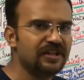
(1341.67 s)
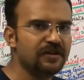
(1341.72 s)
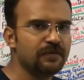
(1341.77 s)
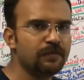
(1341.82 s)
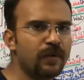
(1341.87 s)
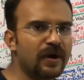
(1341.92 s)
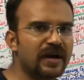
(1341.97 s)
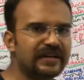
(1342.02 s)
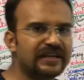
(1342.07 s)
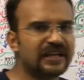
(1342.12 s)

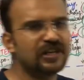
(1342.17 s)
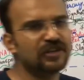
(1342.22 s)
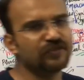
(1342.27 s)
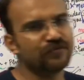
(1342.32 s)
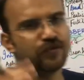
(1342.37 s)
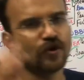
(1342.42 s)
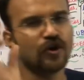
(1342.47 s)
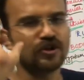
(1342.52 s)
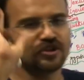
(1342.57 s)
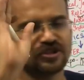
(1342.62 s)
important
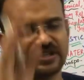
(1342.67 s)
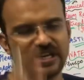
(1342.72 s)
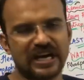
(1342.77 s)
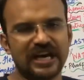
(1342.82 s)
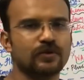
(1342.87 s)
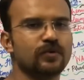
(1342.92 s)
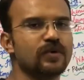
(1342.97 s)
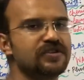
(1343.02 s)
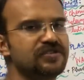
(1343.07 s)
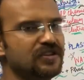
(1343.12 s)

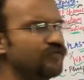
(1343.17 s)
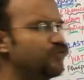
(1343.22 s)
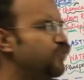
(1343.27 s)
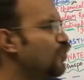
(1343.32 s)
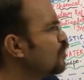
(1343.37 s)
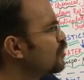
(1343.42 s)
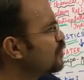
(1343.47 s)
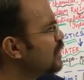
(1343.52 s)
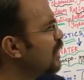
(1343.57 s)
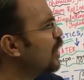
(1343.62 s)
4-star question.
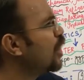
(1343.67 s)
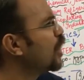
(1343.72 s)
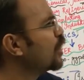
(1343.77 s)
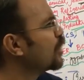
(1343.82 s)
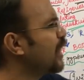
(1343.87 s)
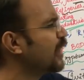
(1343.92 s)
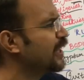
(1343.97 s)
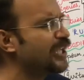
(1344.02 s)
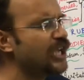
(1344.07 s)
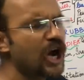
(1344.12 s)
4-star or
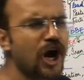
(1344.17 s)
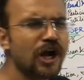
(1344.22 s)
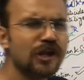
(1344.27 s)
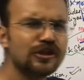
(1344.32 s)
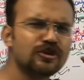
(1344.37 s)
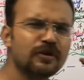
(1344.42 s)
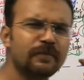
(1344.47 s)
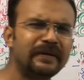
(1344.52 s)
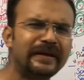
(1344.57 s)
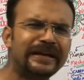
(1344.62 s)
can
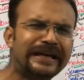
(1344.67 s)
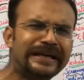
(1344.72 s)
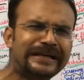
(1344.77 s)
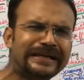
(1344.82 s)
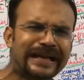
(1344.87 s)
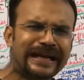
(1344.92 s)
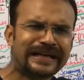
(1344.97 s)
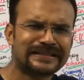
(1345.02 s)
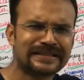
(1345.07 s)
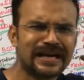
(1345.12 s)
also be rated
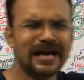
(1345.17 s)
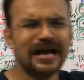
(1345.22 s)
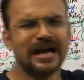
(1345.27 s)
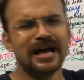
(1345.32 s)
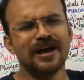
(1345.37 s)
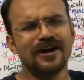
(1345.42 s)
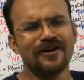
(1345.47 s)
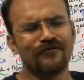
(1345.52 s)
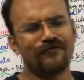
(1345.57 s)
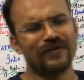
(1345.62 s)
as a
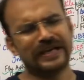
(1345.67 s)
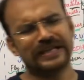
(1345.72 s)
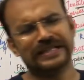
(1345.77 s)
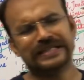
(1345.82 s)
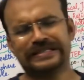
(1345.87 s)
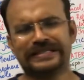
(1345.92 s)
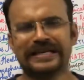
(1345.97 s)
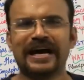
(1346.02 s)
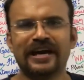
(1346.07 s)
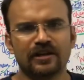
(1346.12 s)

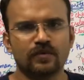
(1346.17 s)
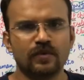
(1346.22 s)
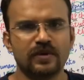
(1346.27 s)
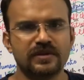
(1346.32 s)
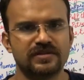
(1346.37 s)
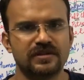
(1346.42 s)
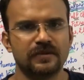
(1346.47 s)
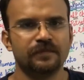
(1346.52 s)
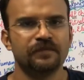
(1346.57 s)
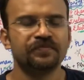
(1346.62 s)
5-star
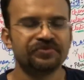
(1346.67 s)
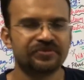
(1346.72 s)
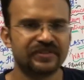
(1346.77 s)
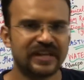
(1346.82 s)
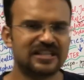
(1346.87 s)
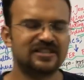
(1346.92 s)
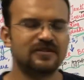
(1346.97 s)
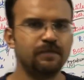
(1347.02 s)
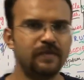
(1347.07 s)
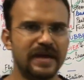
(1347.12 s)
question.
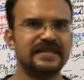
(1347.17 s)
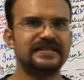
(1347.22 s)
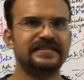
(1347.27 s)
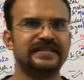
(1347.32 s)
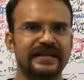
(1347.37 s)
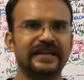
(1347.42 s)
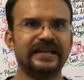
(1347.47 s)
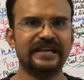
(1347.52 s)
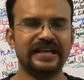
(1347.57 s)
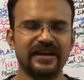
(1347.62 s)
That's
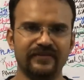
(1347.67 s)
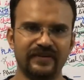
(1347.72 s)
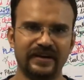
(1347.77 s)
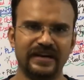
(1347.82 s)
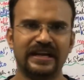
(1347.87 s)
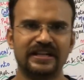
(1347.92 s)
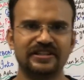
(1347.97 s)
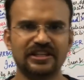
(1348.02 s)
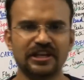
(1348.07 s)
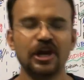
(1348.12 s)
basically our
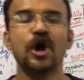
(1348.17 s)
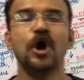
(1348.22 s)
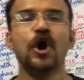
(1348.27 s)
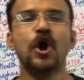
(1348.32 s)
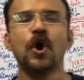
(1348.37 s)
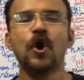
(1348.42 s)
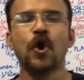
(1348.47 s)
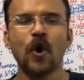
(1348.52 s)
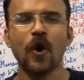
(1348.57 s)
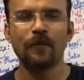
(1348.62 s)
lecture.
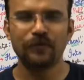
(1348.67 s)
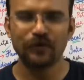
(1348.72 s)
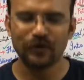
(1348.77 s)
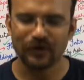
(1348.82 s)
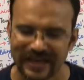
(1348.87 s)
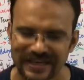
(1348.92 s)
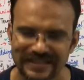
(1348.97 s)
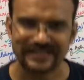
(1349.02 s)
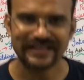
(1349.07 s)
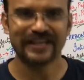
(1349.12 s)
Hope you
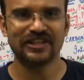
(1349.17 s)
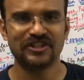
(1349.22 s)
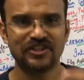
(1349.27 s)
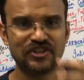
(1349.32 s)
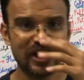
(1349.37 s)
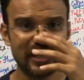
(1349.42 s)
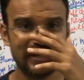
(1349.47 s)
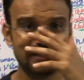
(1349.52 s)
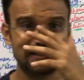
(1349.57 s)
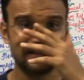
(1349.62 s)
guys
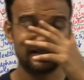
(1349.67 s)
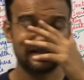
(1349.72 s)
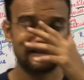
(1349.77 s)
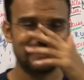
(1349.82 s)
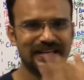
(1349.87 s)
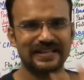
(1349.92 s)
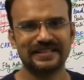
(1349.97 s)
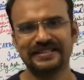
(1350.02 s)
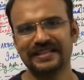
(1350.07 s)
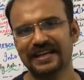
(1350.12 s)
enjoyed this
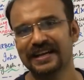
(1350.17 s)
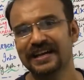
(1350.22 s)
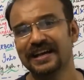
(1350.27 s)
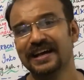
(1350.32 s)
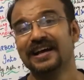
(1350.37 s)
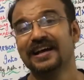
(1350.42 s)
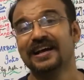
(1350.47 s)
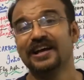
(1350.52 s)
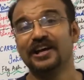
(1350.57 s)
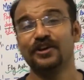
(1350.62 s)
lecture.
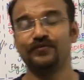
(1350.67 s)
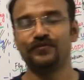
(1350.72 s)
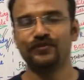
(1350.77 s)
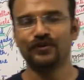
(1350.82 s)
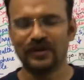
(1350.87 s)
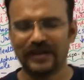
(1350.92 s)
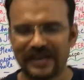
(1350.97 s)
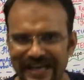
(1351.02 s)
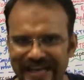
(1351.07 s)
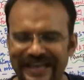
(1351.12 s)
If
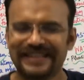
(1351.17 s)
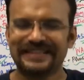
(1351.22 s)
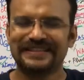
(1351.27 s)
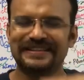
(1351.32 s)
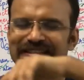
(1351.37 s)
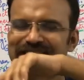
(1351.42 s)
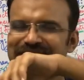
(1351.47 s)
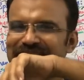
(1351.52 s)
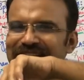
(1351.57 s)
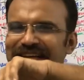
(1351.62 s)
you like
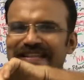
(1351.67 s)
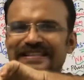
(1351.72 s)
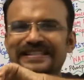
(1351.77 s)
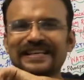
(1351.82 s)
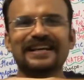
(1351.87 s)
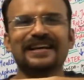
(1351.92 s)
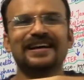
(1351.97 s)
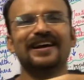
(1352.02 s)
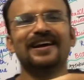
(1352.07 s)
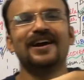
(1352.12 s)
this
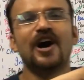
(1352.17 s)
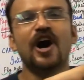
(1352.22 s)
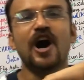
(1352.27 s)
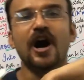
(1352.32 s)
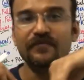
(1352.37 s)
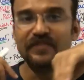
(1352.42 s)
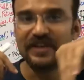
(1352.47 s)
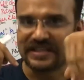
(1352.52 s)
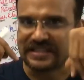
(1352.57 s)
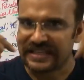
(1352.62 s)
lecture,
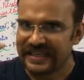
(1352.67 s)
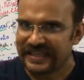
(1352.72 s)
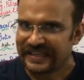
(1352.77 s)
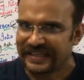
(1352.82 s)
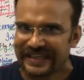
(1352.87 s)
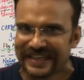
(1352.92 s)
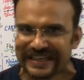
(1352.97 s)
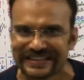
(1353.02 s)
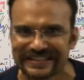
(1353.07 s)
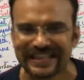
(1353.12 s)
obviously
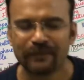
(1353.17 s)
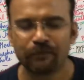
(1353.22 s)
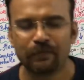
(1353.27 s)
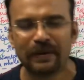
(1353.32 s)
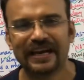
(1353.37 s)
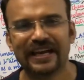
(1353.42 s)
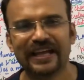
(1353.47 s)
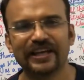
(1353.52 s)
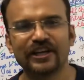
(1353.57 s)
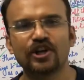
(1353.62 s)
click the
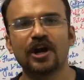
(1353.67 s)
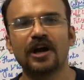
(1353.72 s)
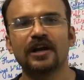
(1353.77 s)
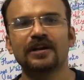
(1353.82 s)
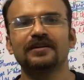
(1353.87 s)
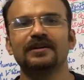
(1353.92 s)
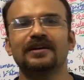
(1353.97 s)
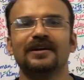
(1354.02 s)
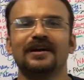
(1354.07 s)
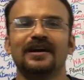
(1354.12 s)
bell icon,